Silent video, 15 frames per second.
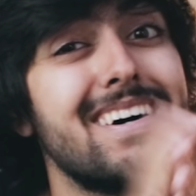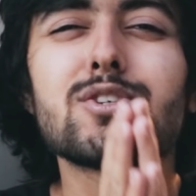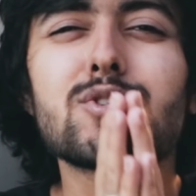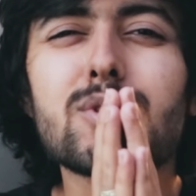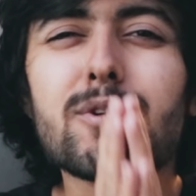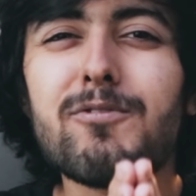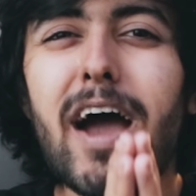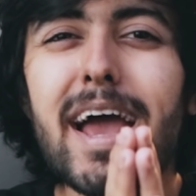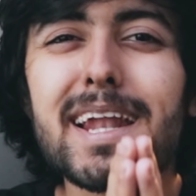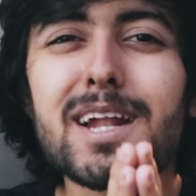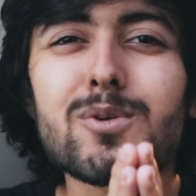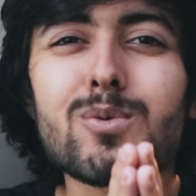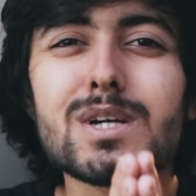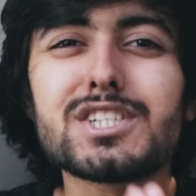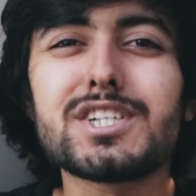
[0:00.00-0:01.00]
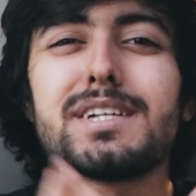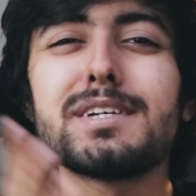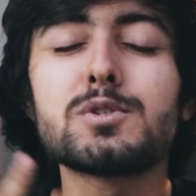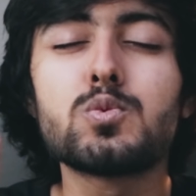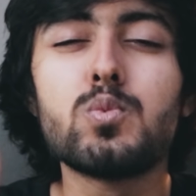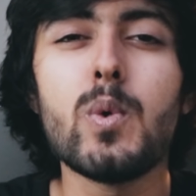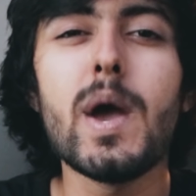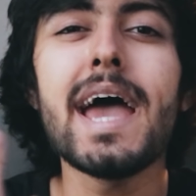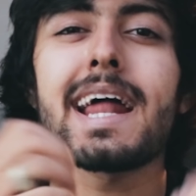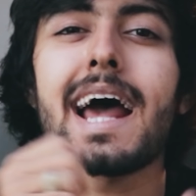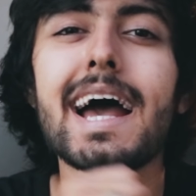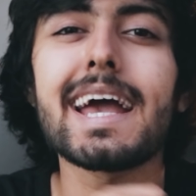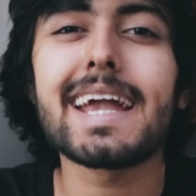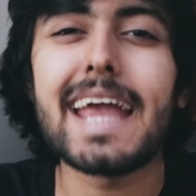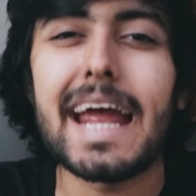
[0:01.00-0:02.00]
So the final question is where
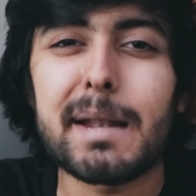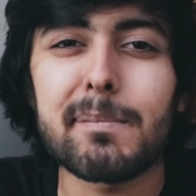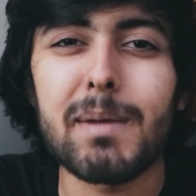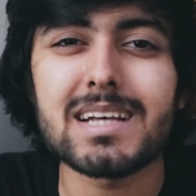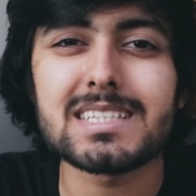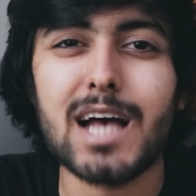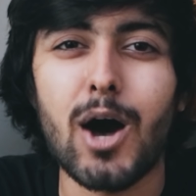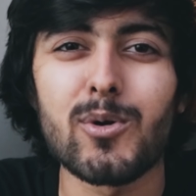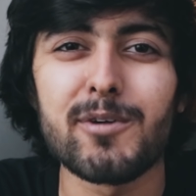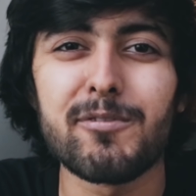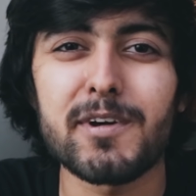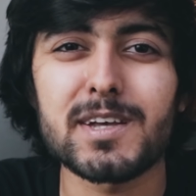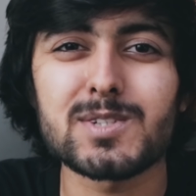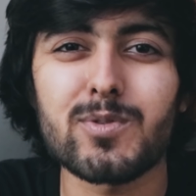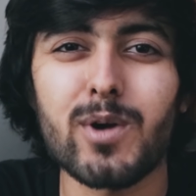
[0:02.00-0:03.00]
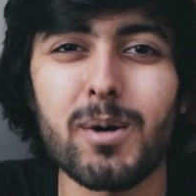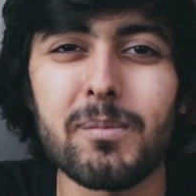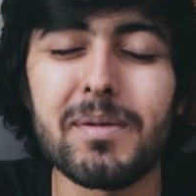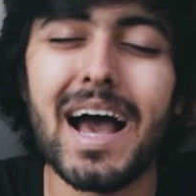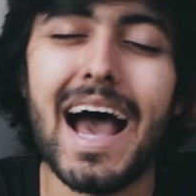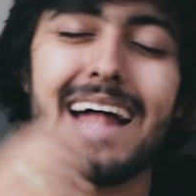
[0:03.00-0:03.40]
I get my sound effects from,